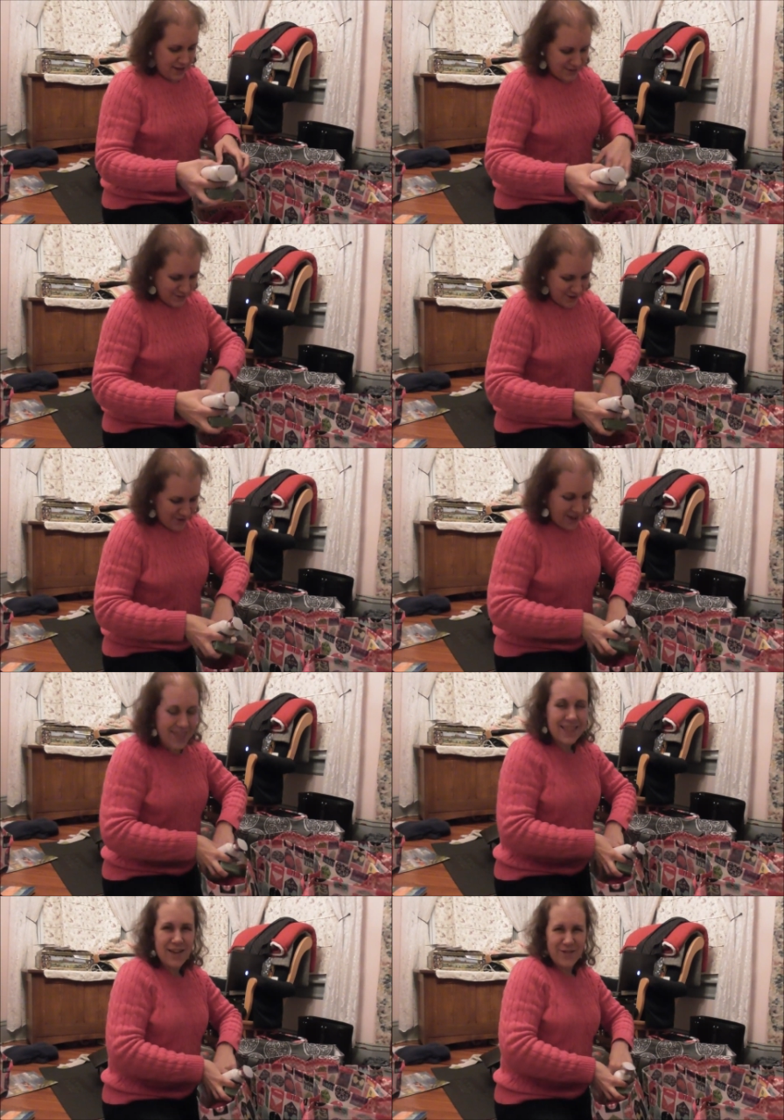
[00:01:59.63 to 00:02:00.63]
So I
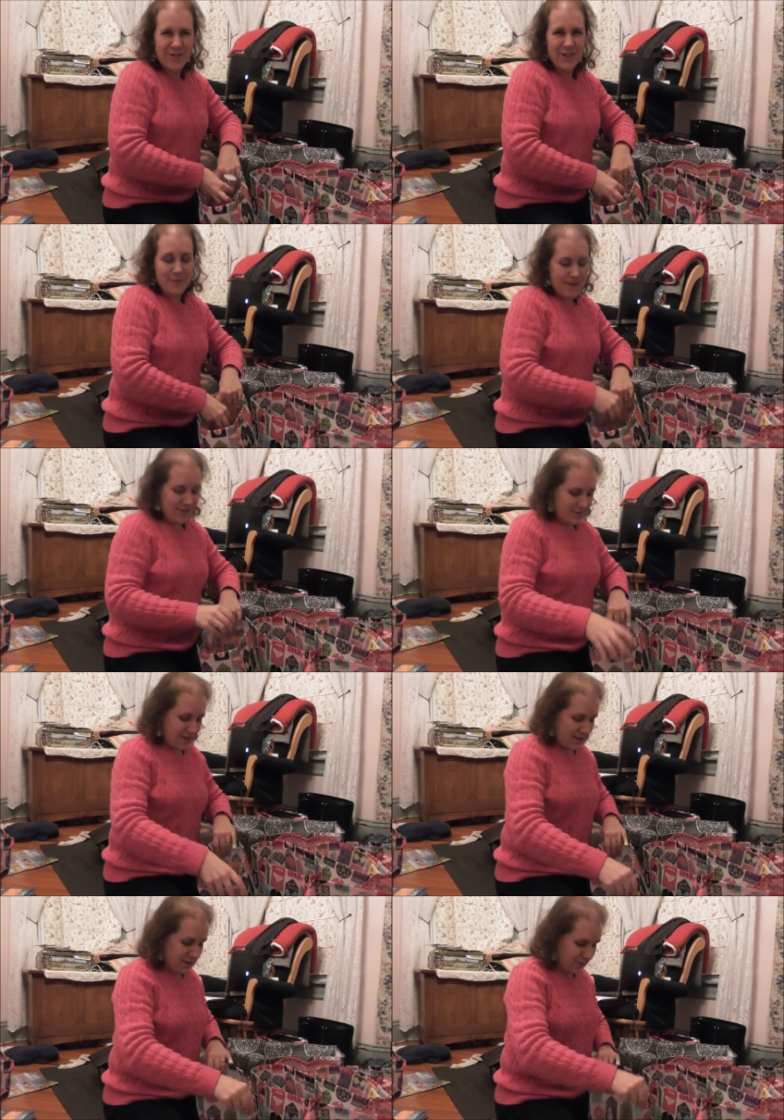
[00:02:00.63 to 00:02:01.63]
think that'll really make their
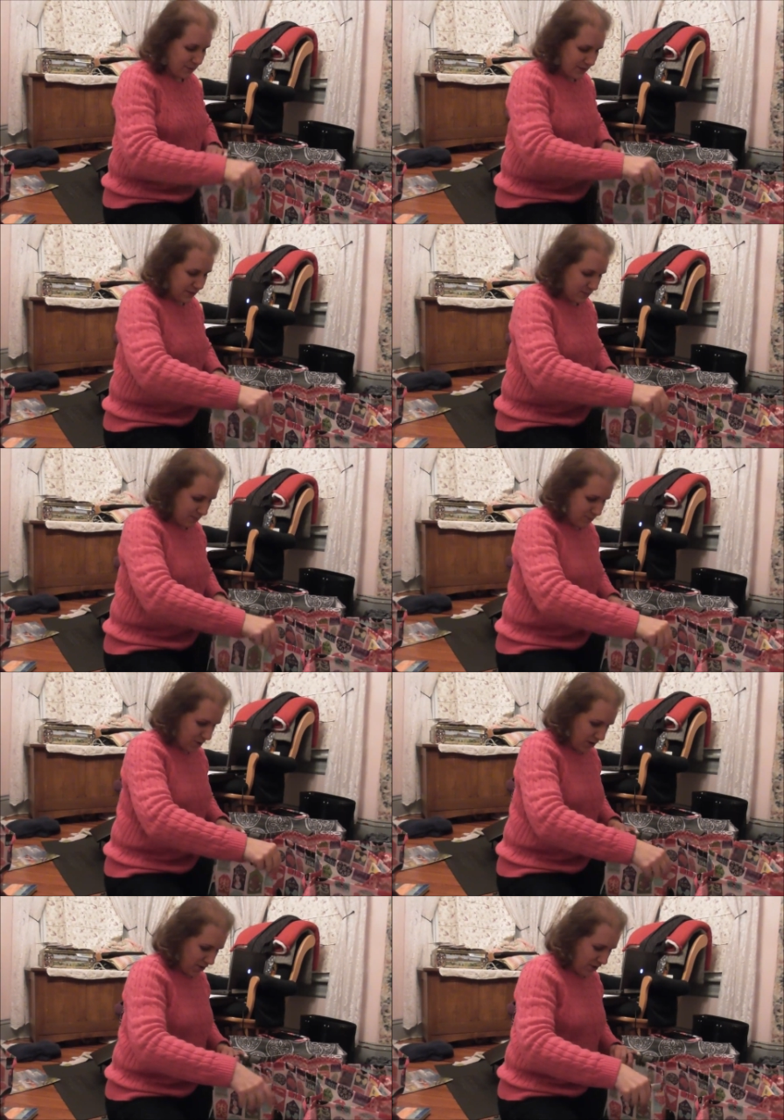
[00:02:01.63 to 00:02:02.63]
day a little bit
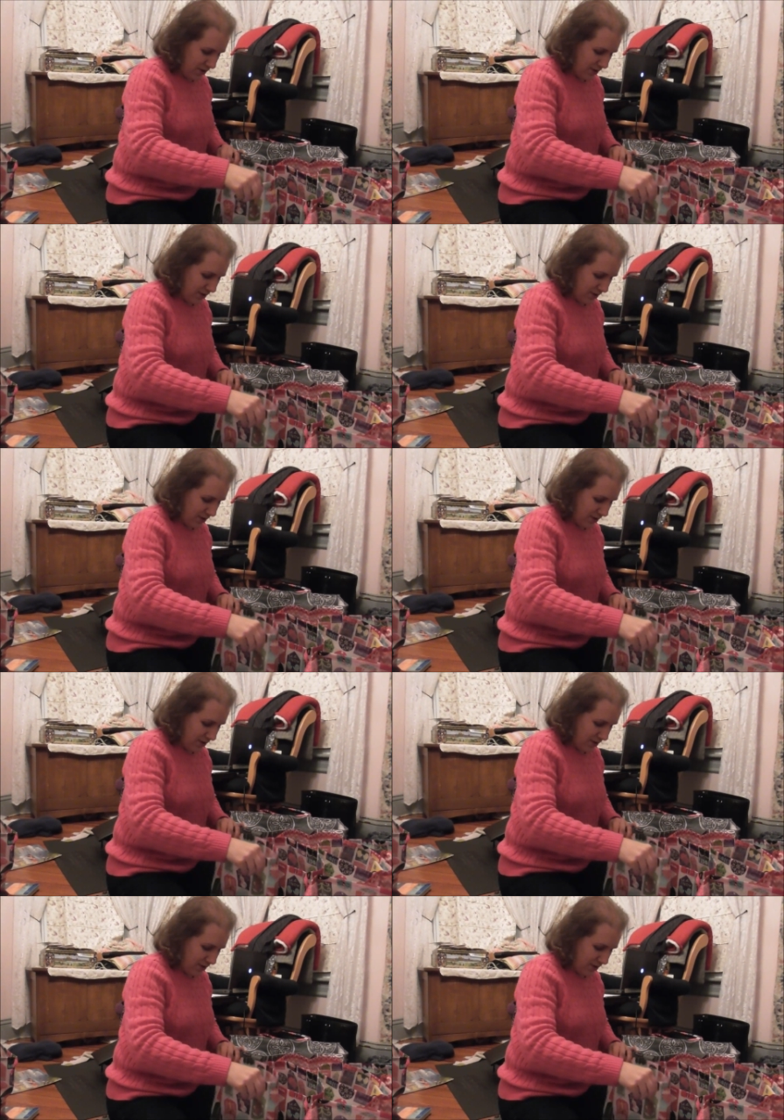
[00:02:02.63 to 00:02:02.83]
brighter.